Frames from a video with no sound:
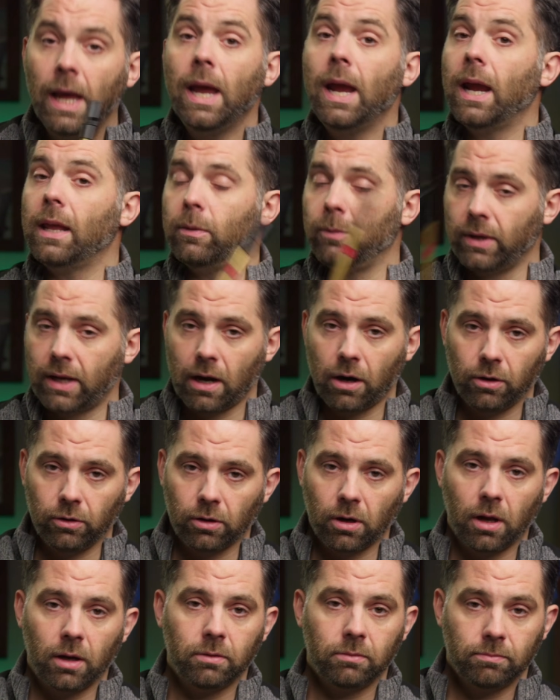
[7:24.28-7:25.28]
And then we carry
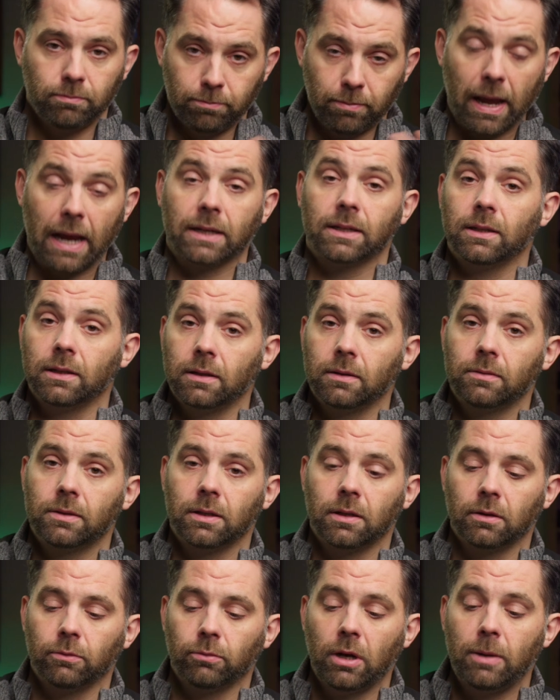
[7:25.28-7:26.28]
her on back to
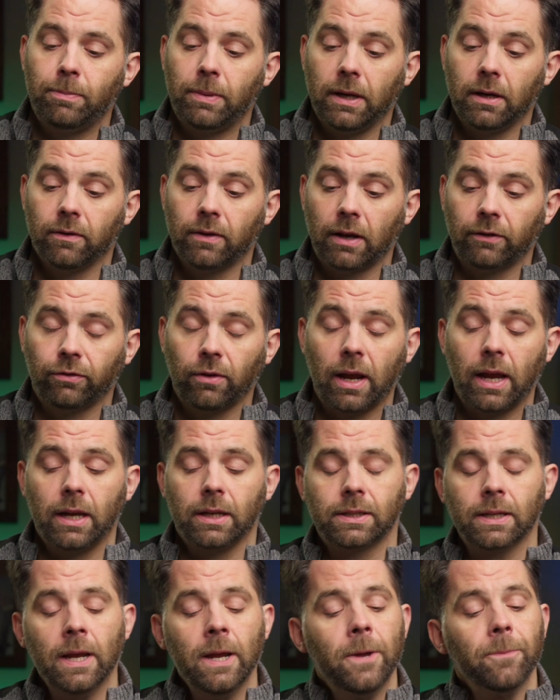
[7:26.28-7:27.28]
the repeat of that
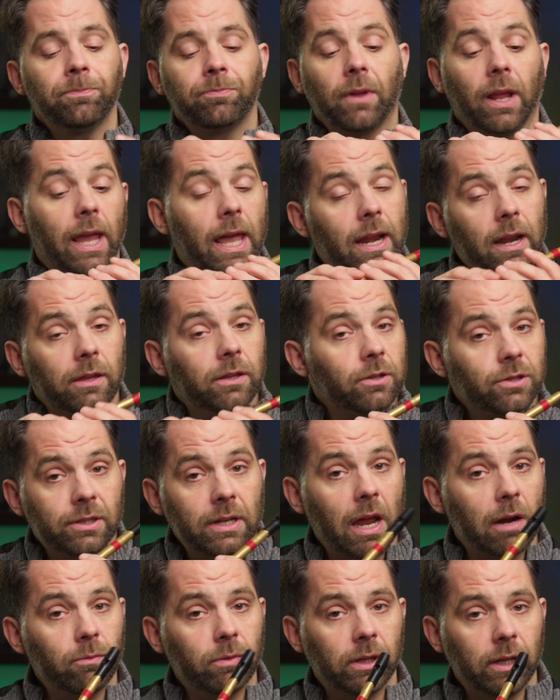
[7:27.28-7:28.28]
phrase, and there's
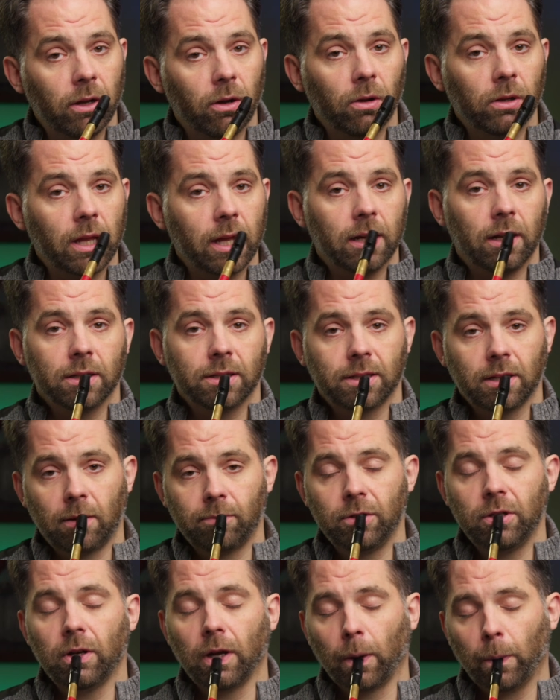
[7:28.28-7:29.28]
not really a whole lot else that
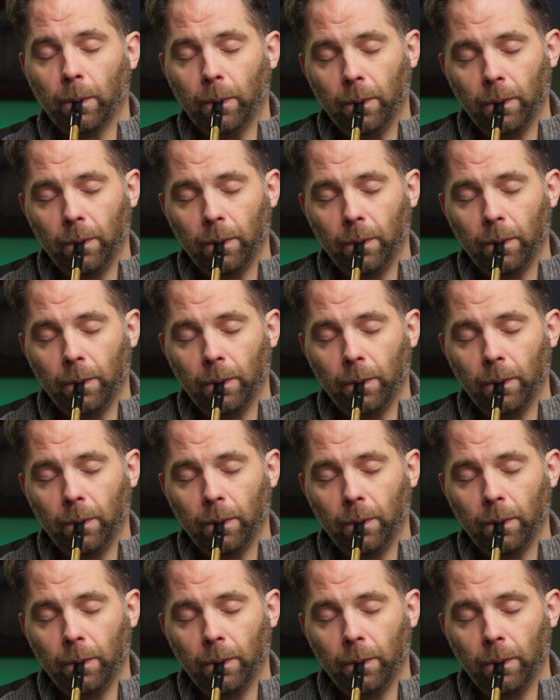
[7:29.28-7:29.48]
I'm doing.